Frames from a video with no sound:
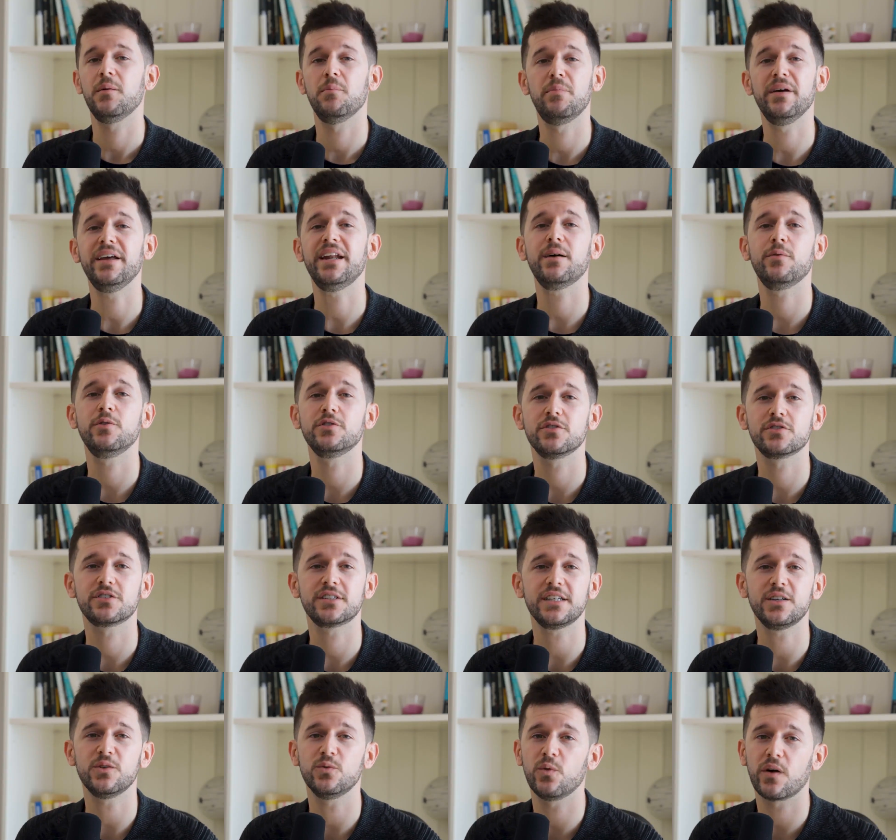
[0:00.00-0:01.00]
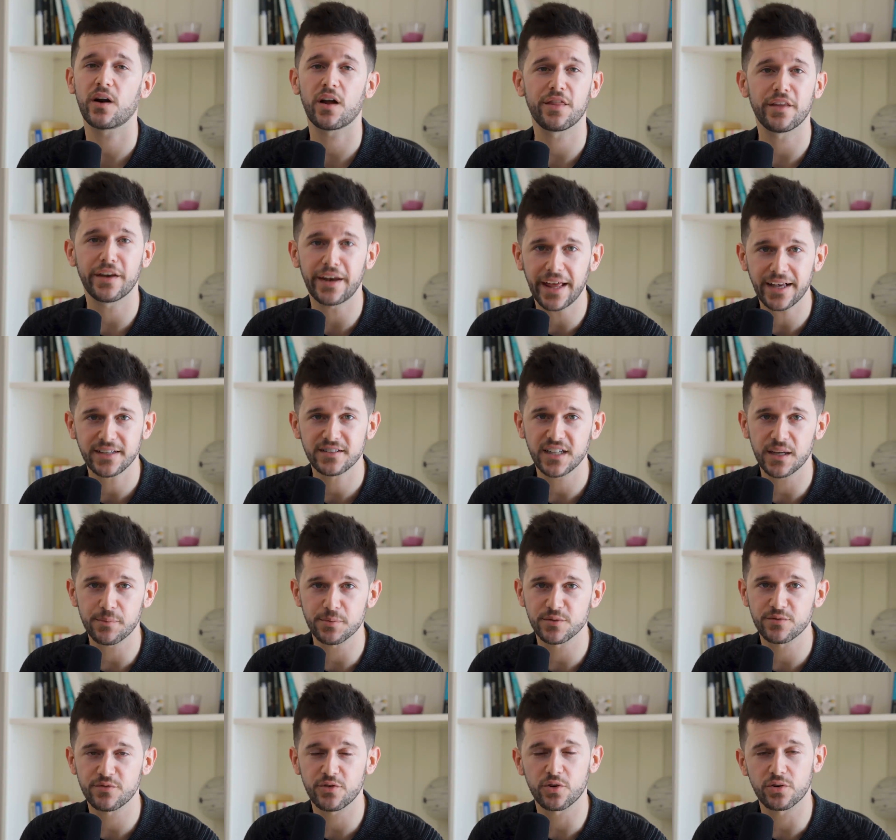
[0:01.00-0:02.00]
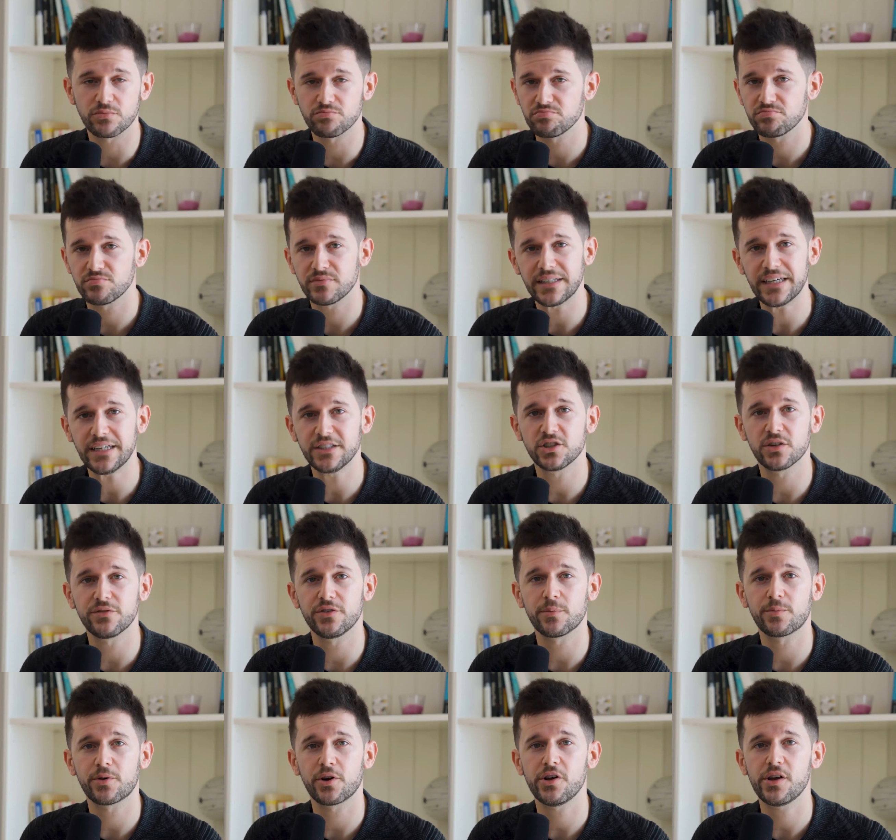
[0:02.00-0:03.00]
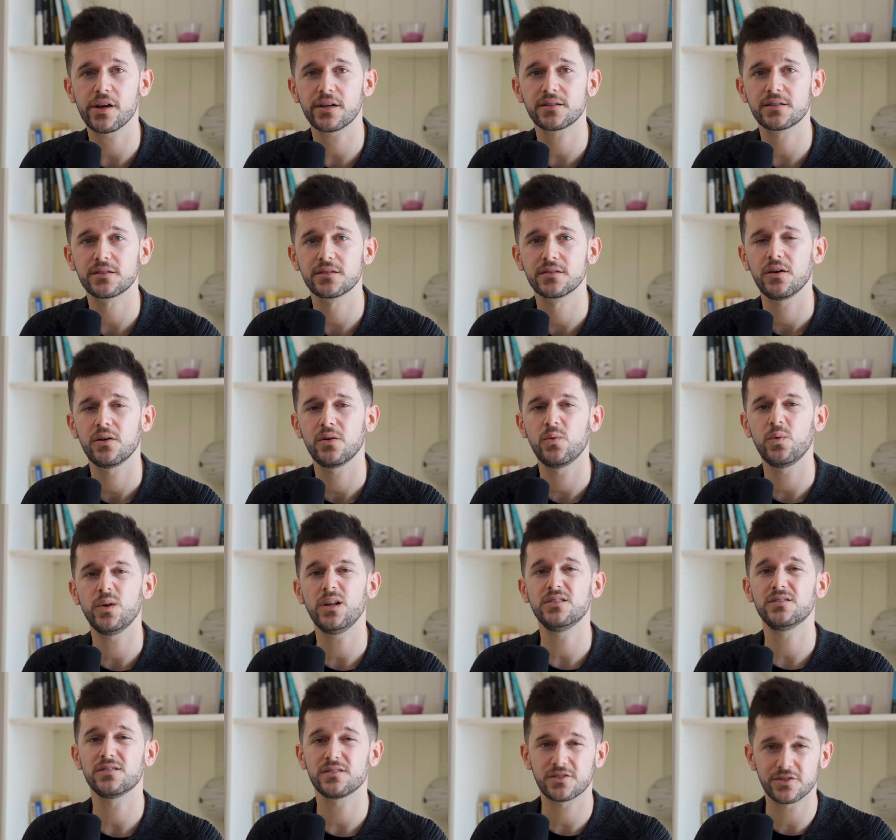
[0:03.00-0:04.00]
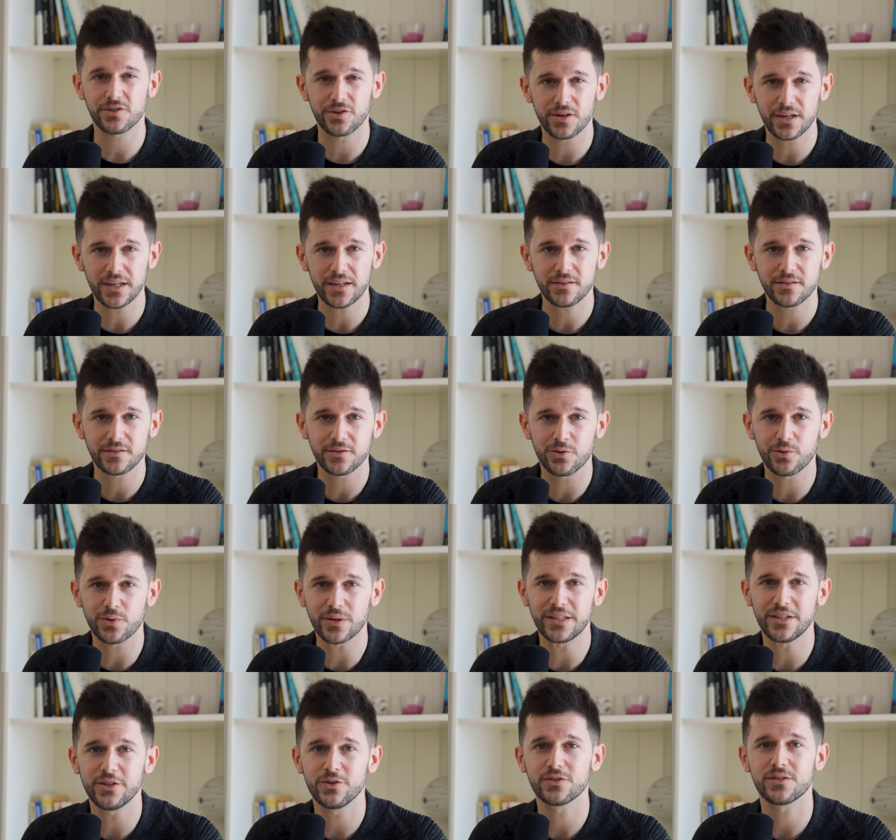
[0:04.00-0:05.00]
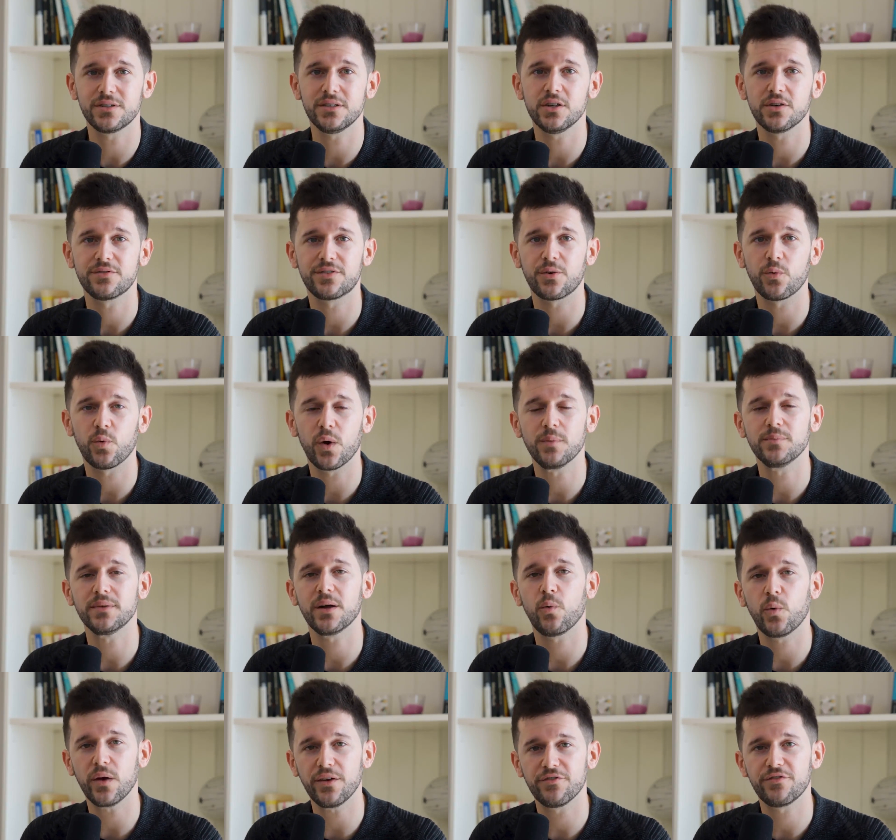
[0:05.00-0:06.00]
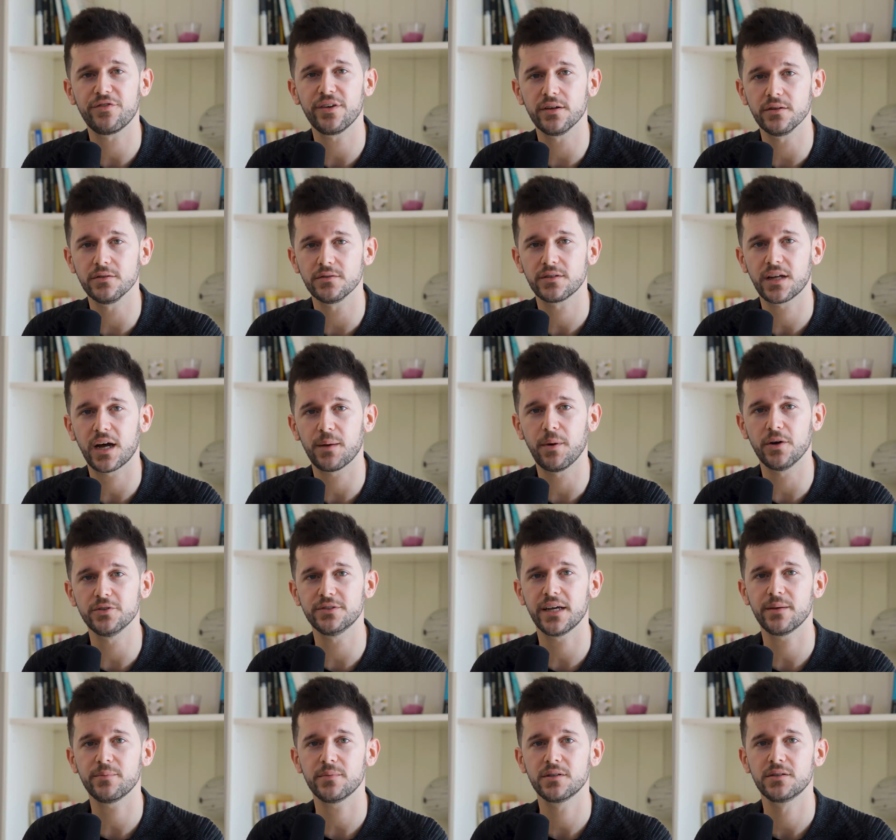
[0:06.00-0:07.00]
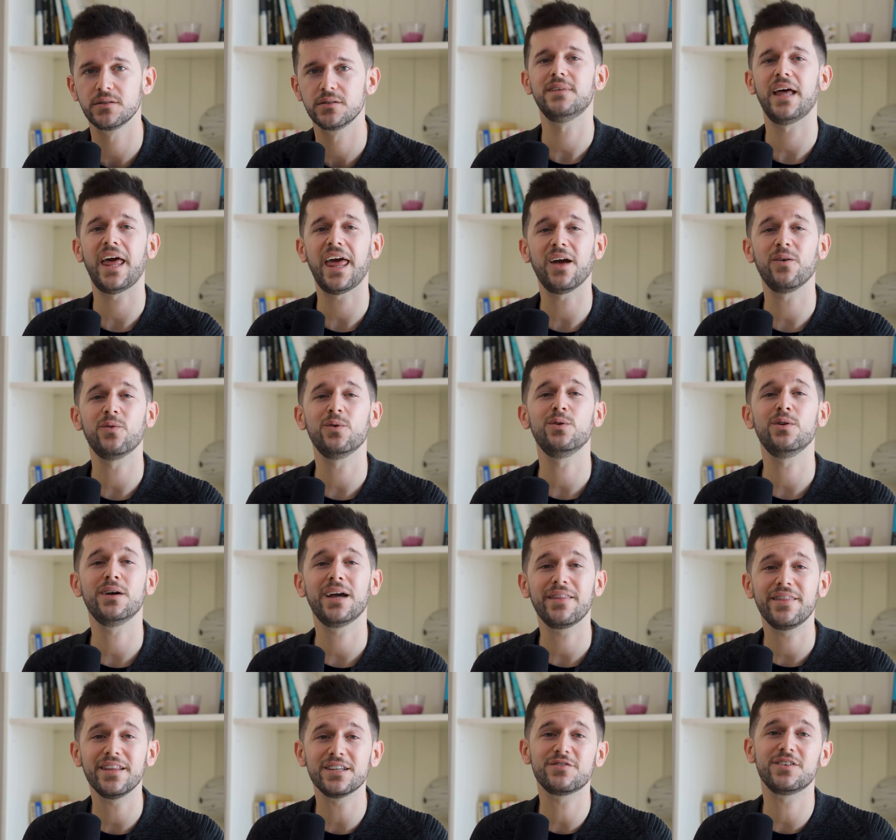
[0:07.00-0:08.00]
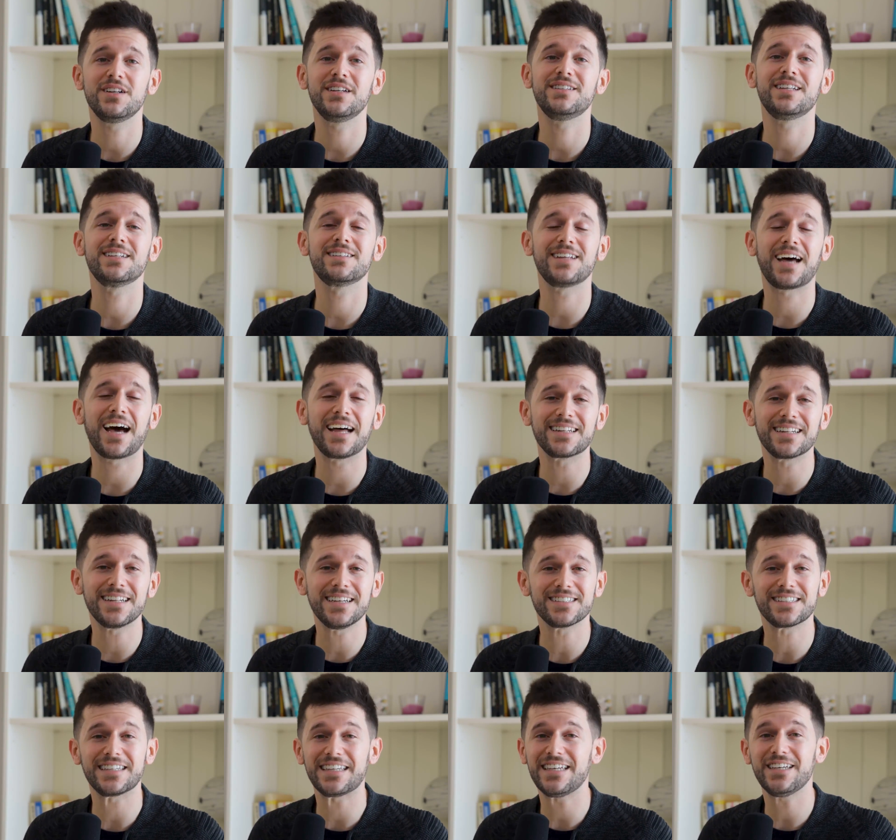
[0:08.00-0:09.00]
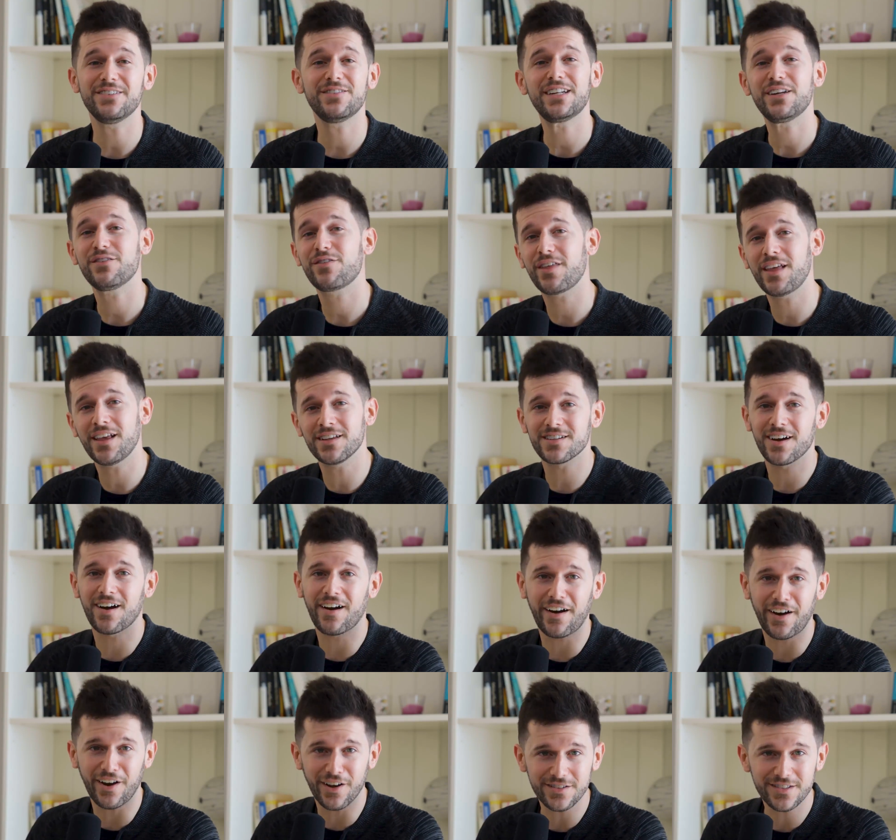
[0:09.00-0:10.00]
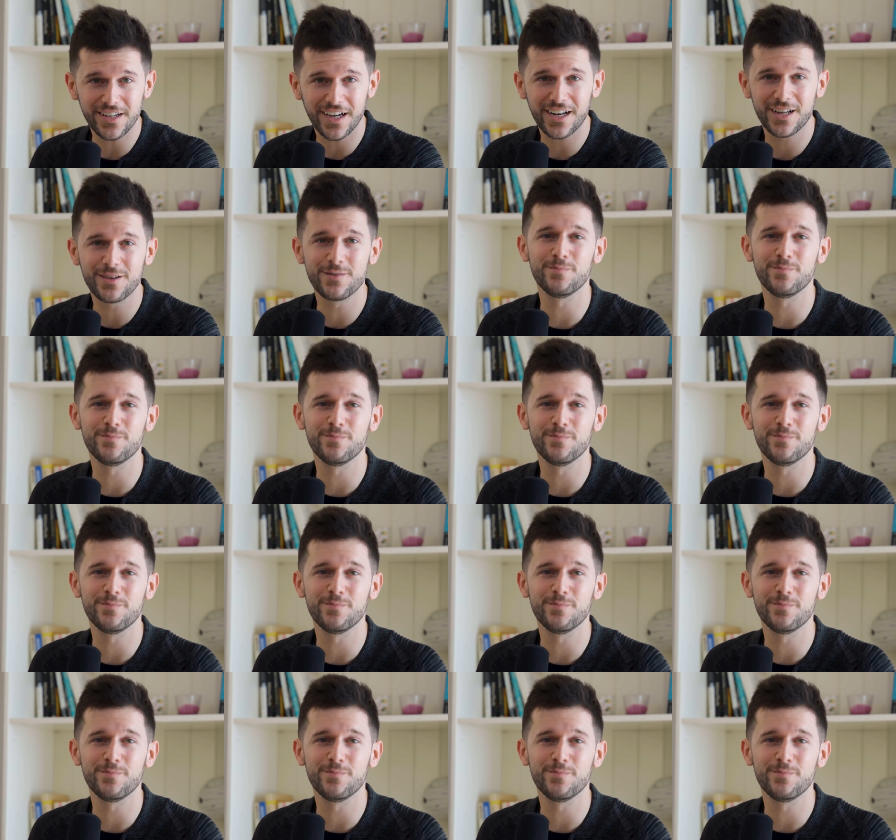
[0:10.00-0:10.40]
Being able to see what are the next steps for each of your projects will surely reduce the overwhelm that we feel about them. And we will get this feeling that at least, even if things are not done,